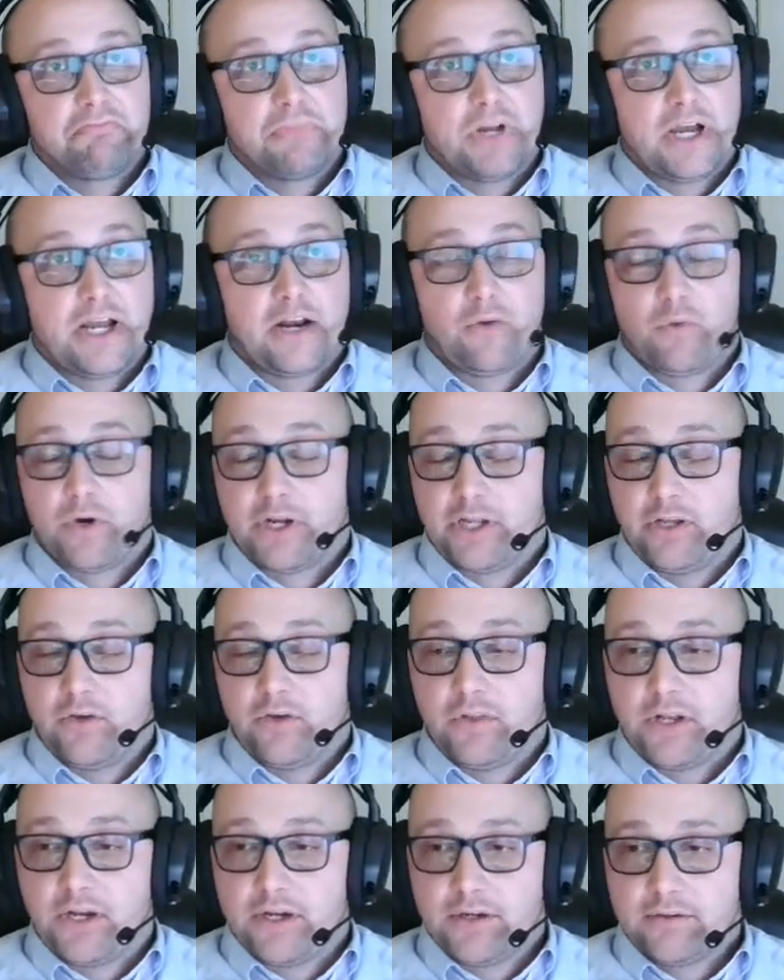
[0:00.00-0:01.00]
I don't want to go
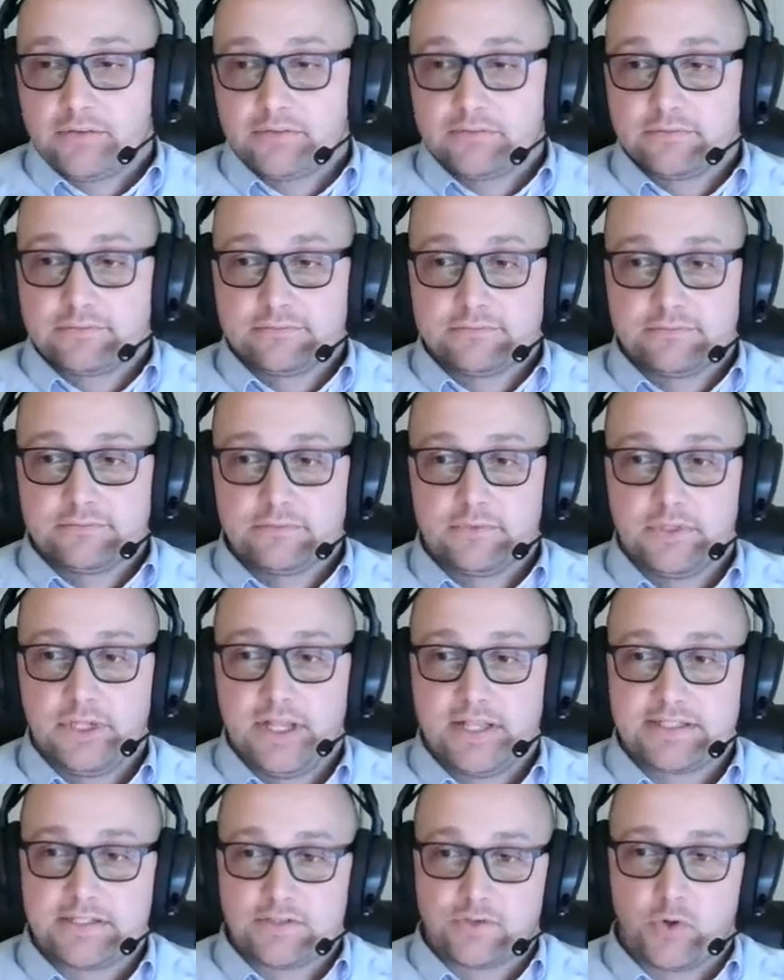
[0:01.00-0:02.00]
there.
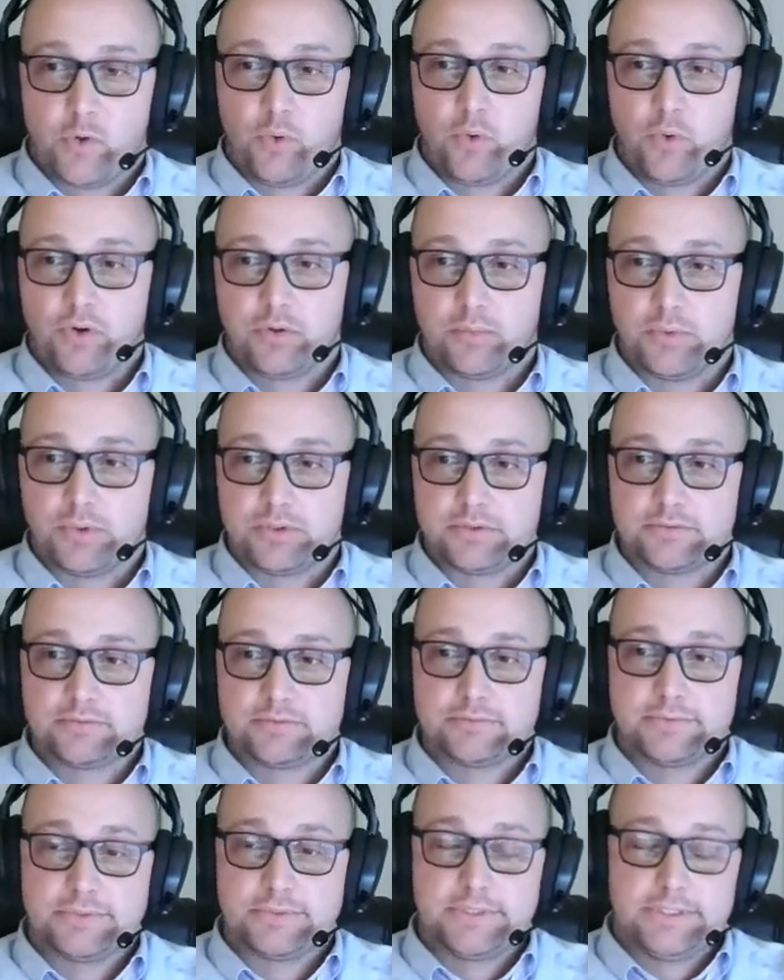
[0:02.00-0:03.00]
It sounds horrible.
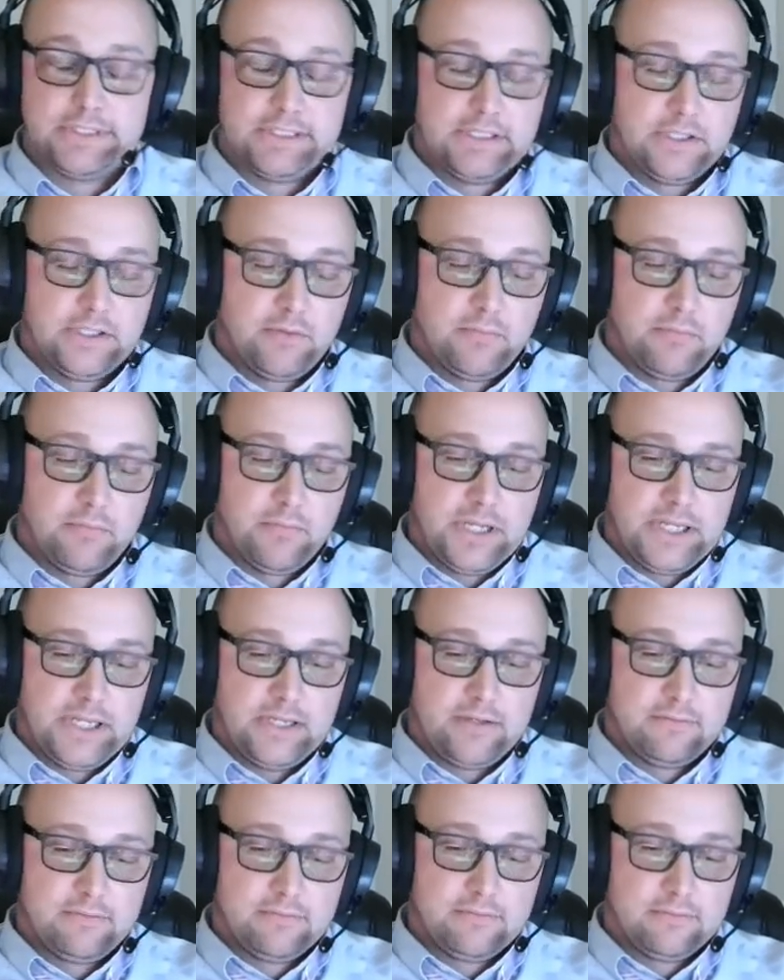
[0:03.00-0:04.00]
But
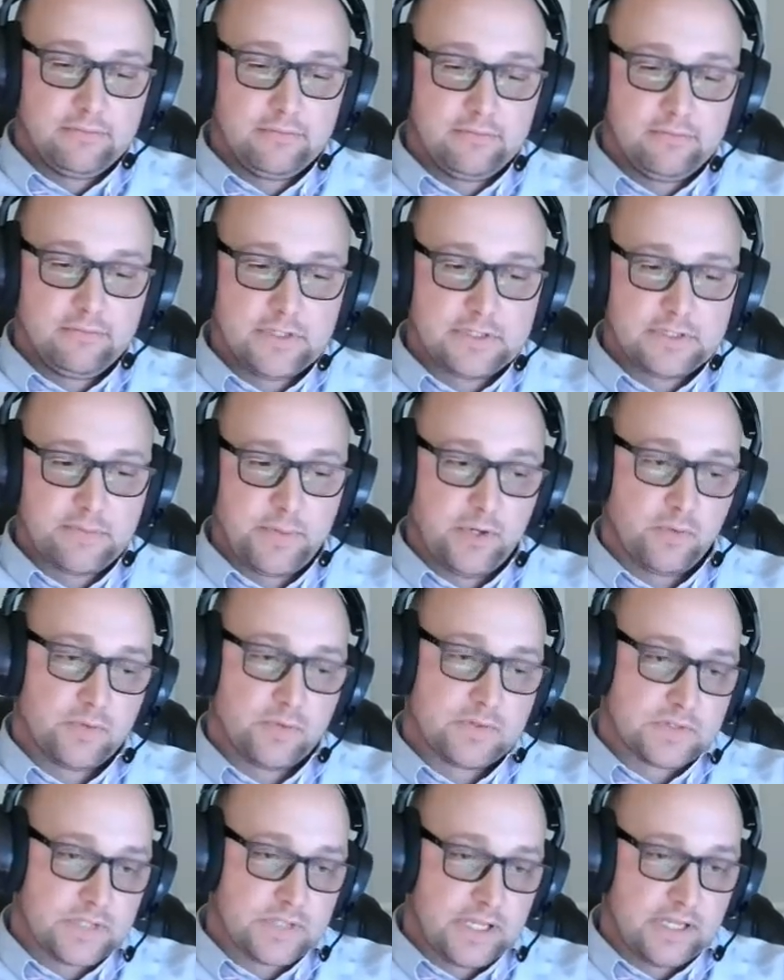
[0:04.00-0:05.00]
the spirit
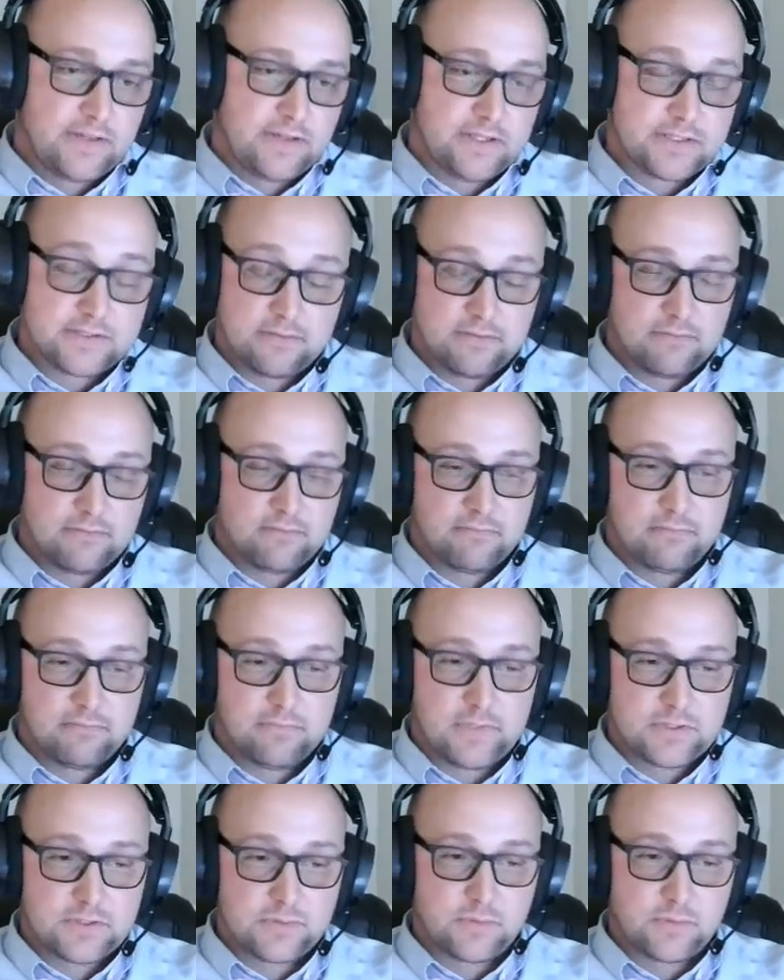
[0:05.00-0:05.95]
was like, this is